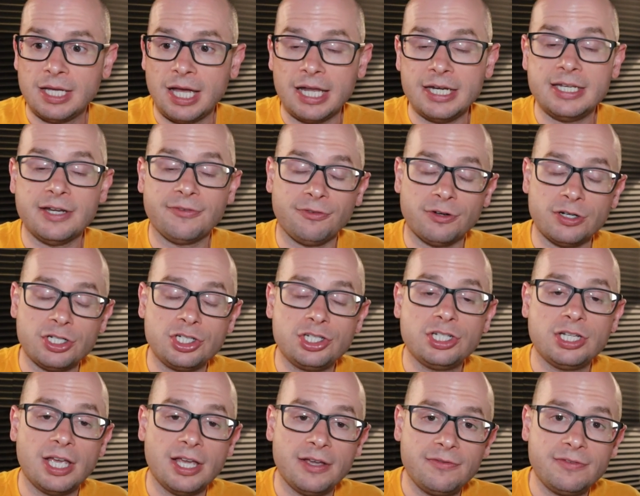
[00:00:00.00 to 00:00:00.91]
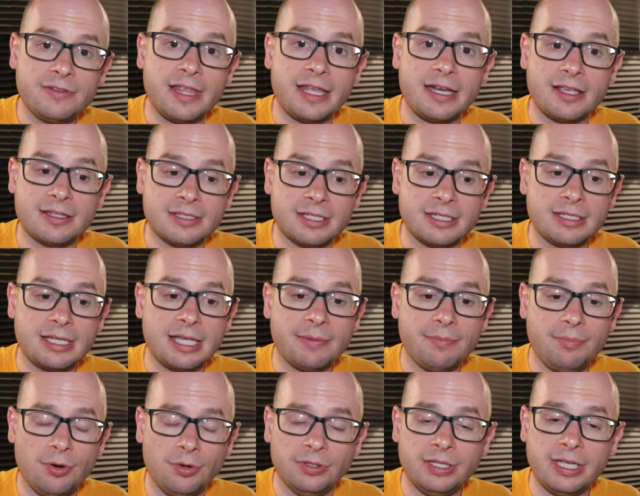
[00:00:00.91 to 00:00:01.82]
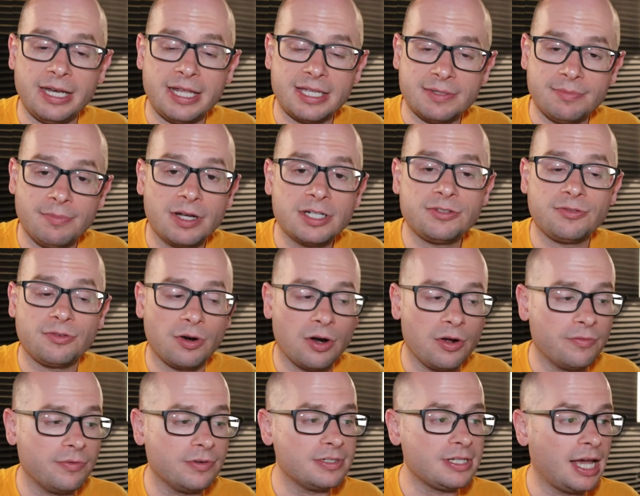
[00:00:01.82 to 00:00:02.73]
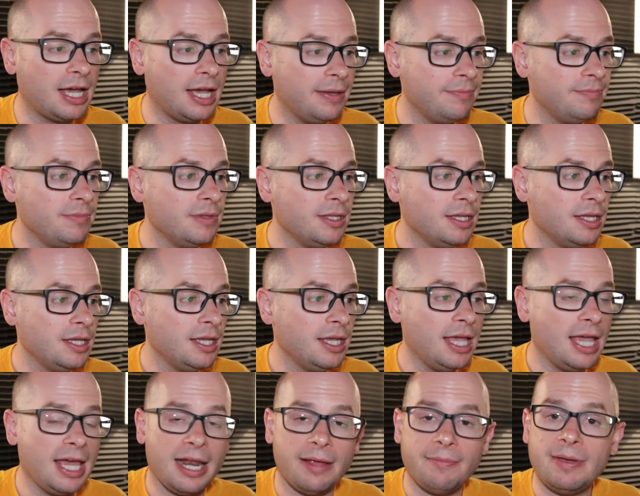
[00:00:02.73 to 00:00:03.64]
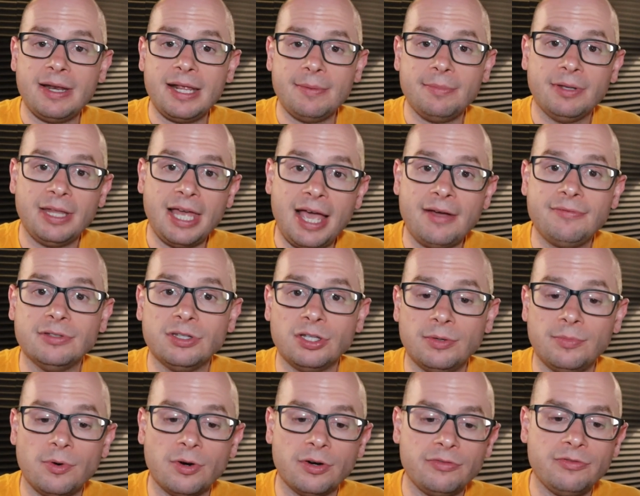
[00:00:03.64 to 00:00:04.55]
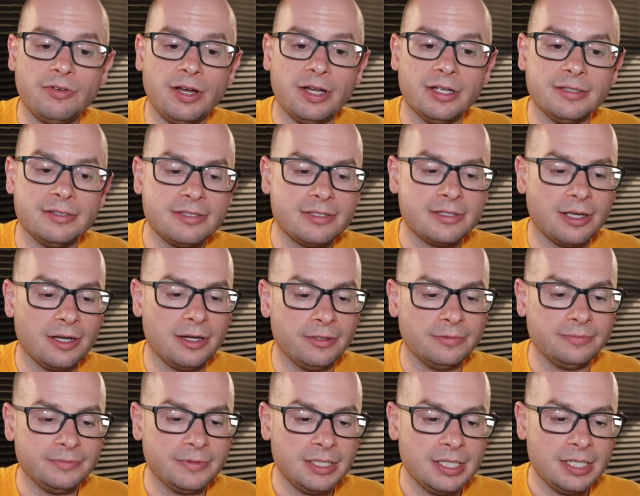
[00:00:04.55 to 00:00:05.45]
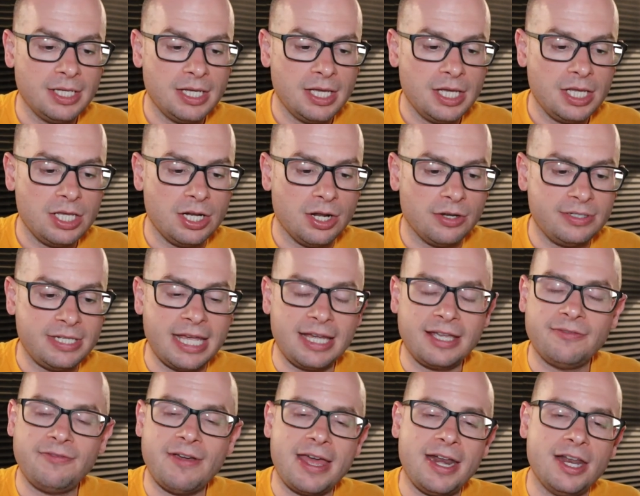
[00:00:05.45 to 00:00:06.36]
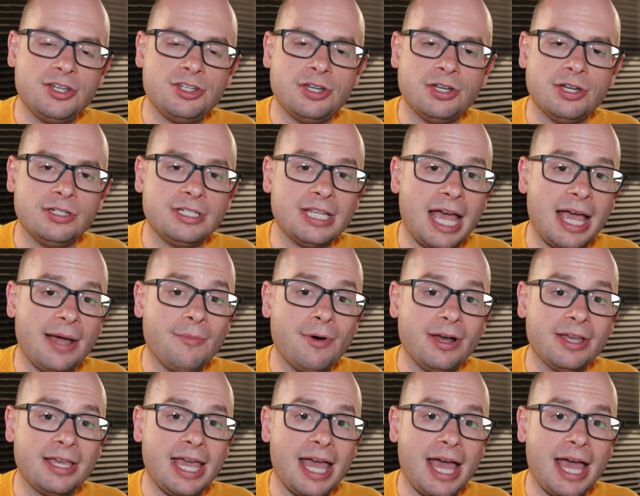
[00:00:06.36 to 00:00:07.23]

a different shift that doesn't get pulled in as much for overtime. And I've been able to have a little more fun. So, you know, take advantage of your time while